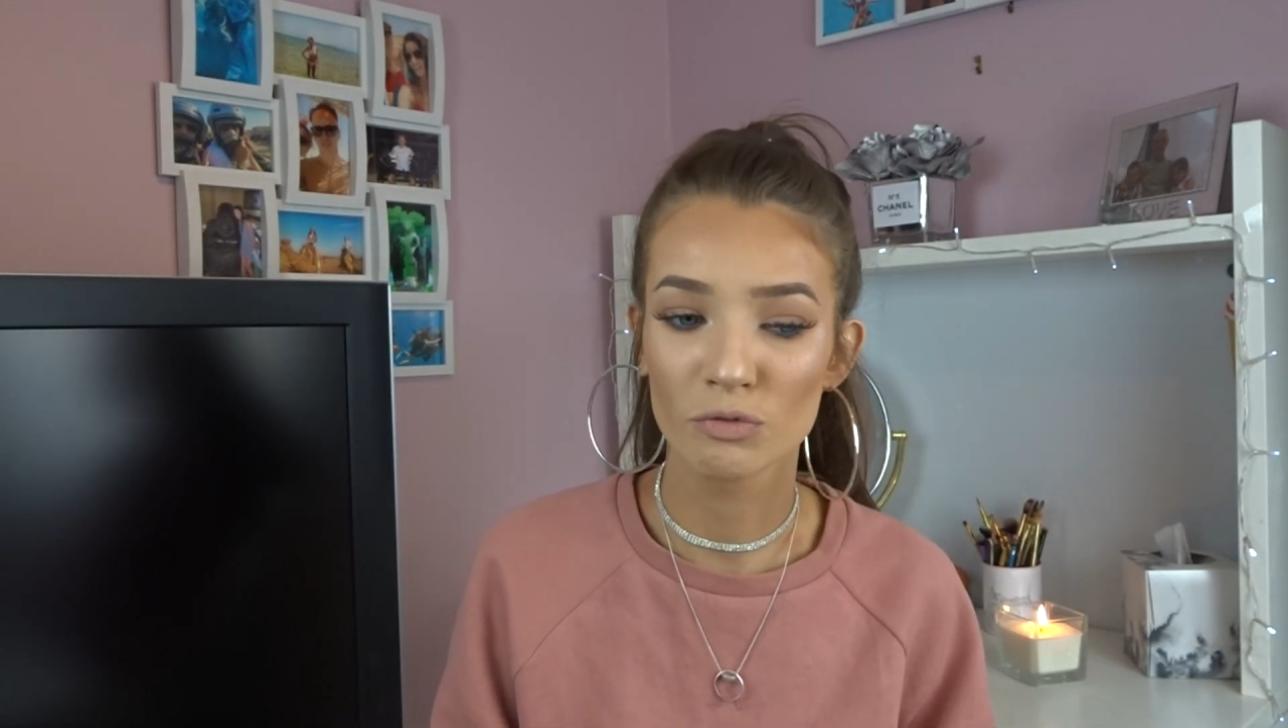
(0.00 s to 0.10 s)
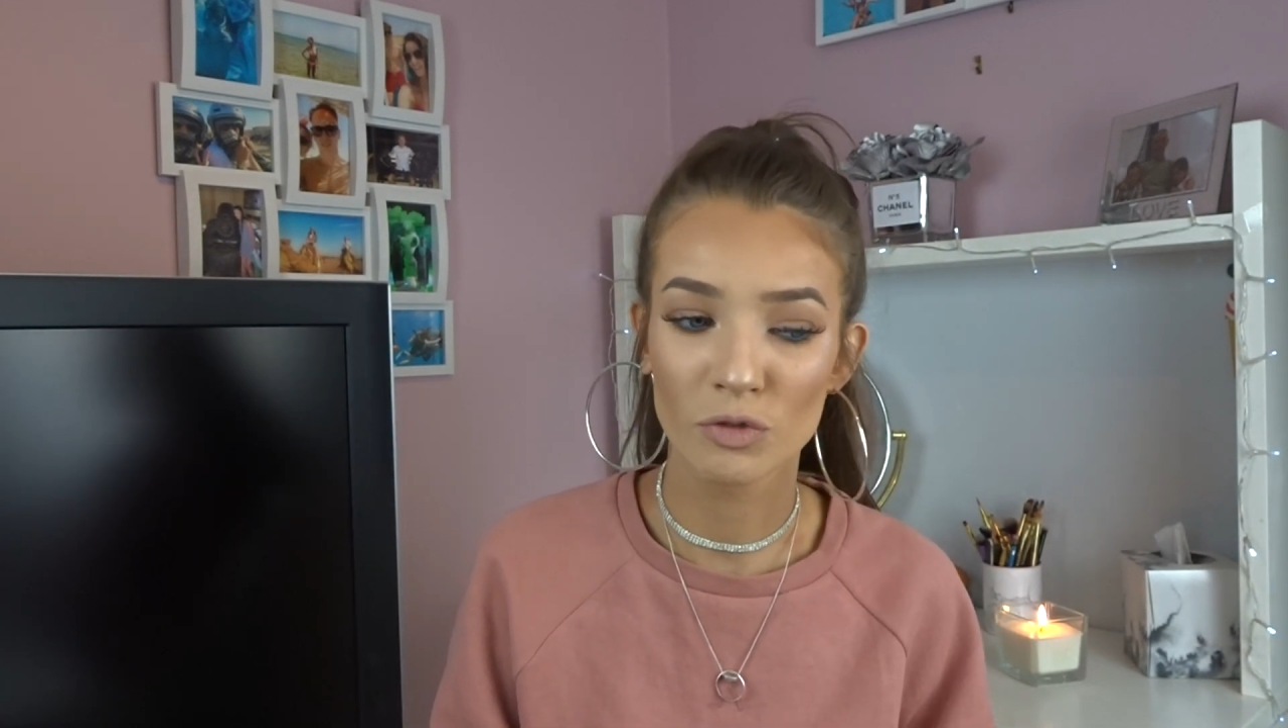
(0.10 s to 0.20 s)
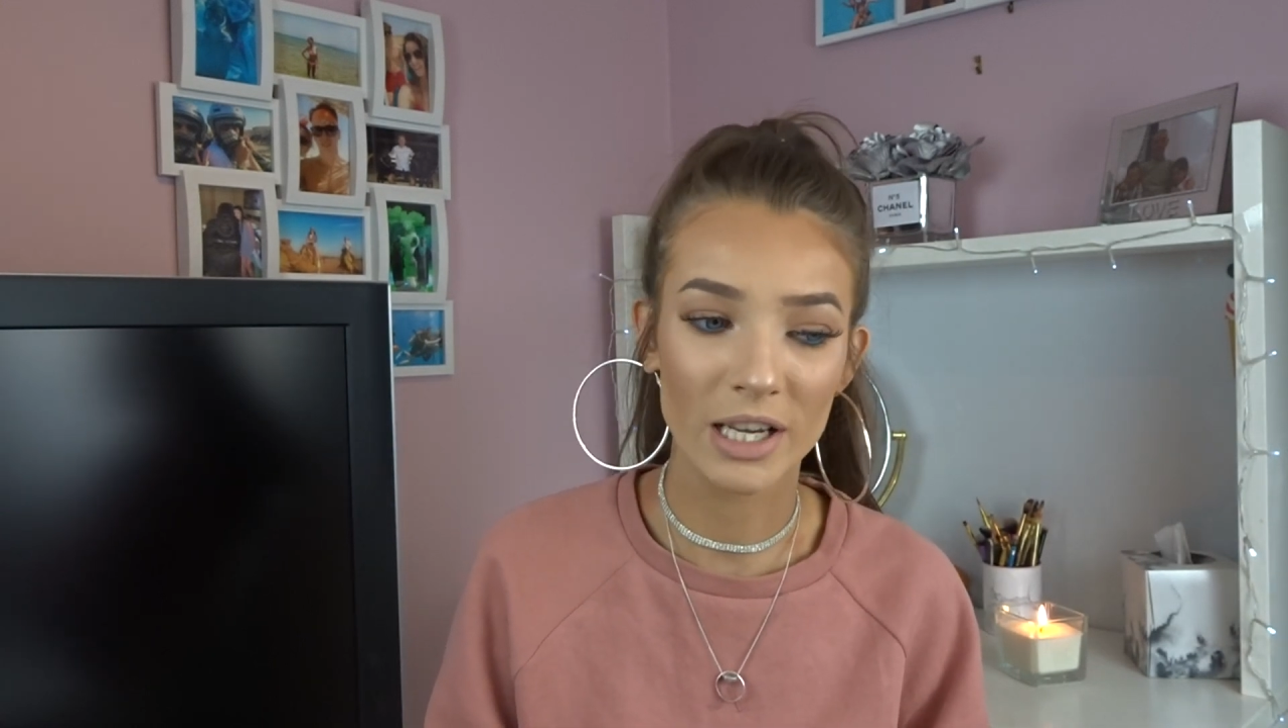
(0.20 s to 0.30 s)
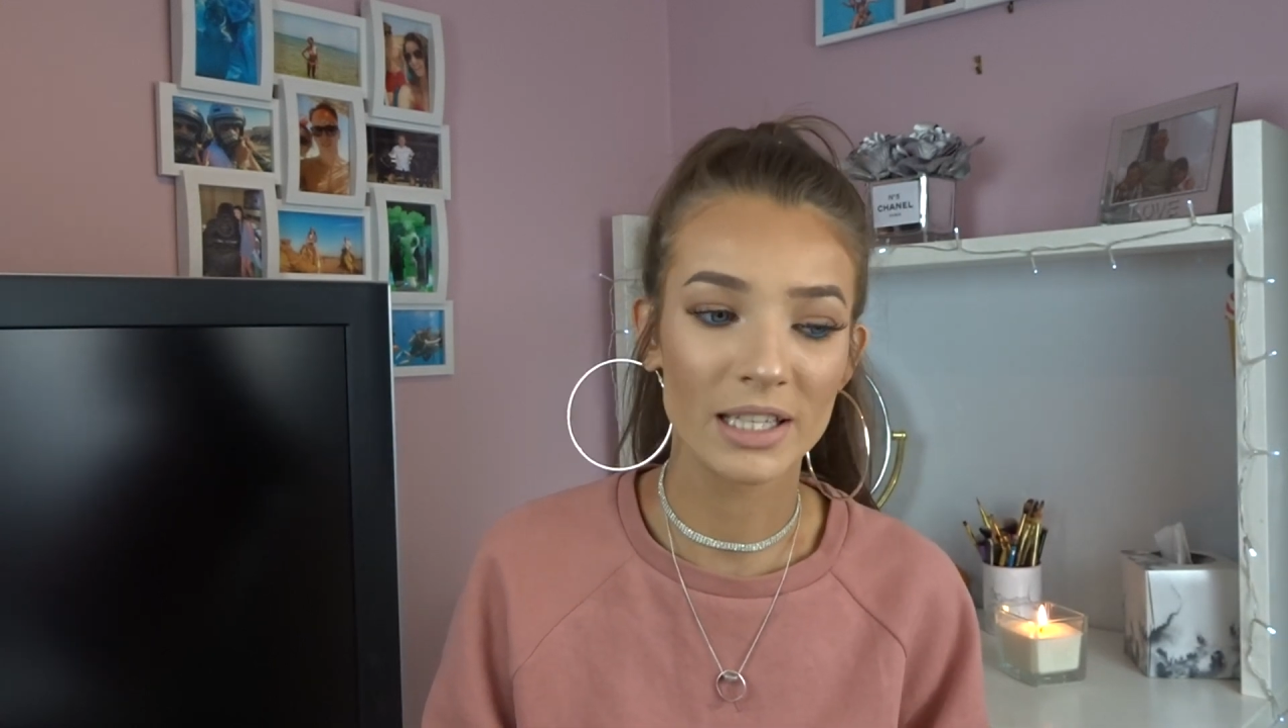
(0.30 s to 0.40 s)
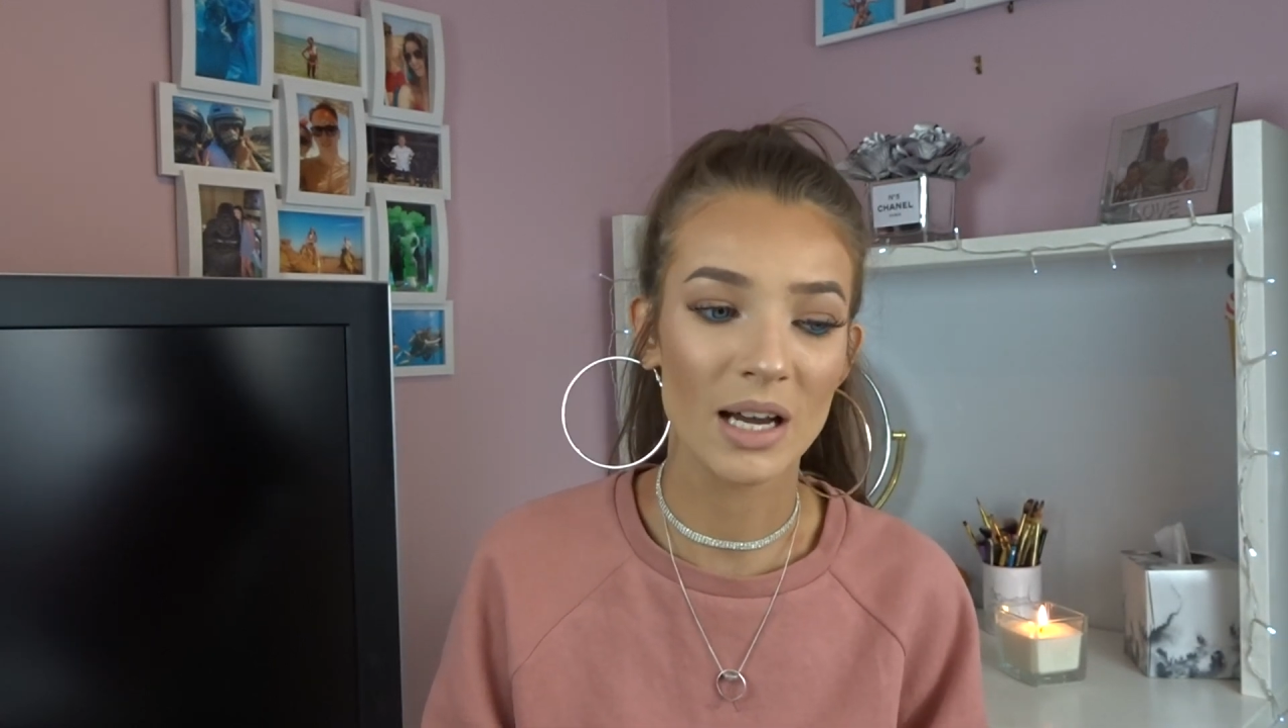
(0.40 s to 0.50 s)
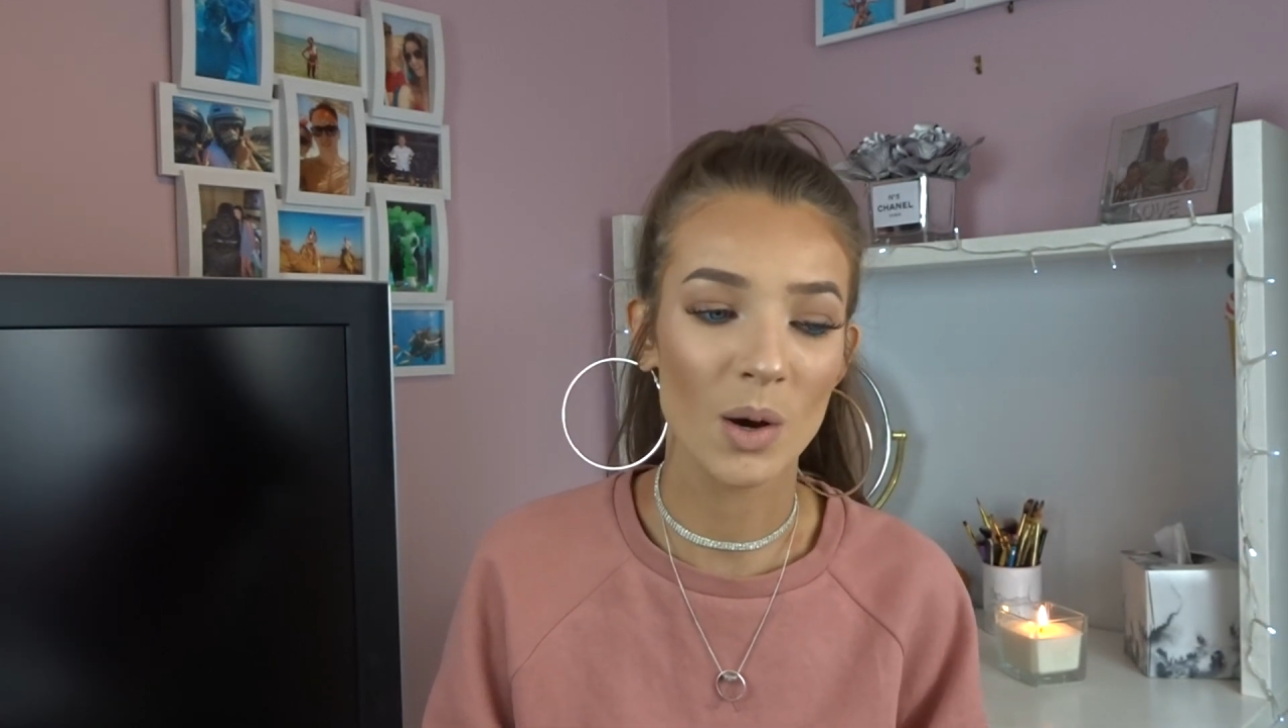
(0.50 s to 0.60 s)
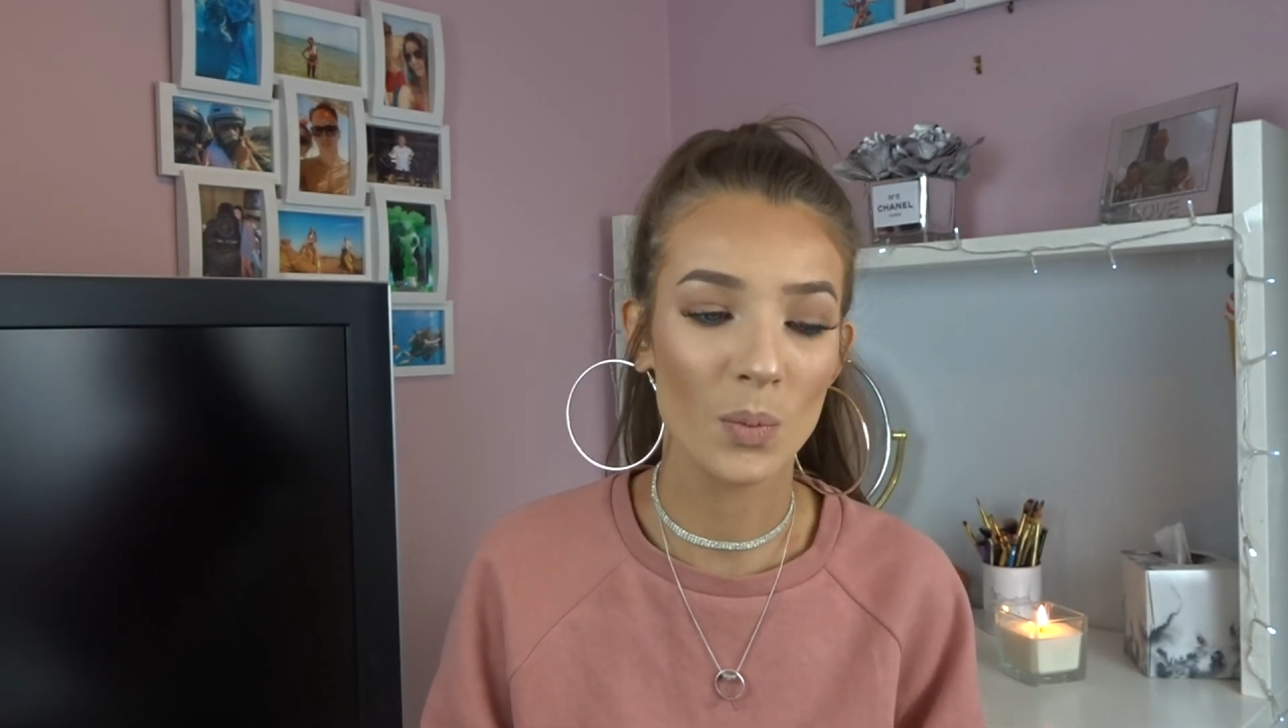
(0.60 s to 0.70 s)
retail